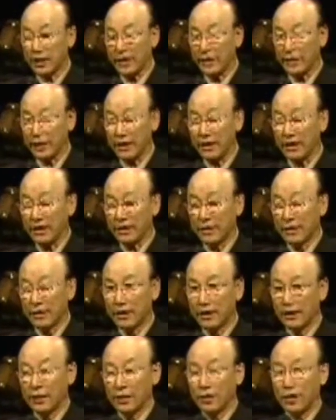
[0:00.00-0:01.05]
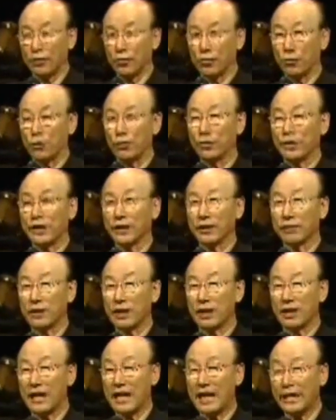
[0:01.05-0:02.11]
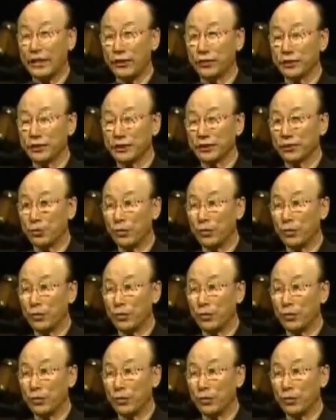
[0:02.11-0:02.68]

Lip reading: like a roaring lion